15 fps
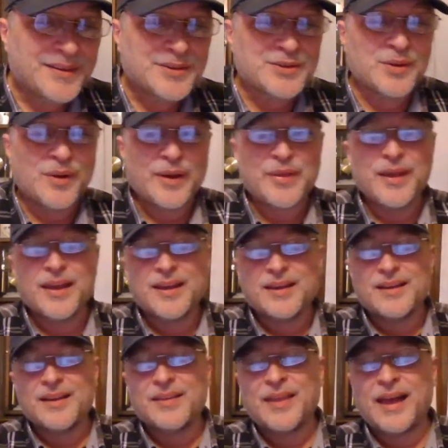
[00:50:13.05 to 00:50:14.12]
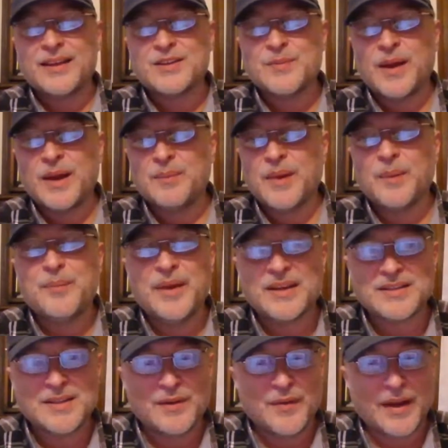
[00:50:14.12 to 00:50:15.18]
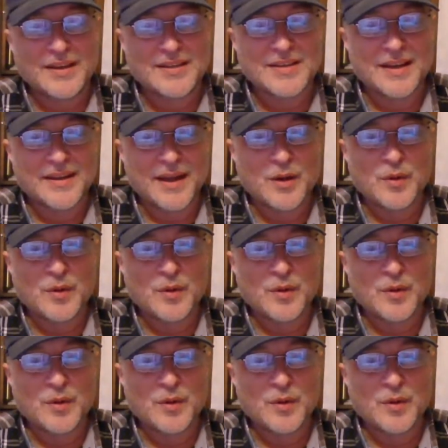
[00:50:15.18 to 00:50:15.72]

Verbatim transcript: So I think that's my, so, my best advice on that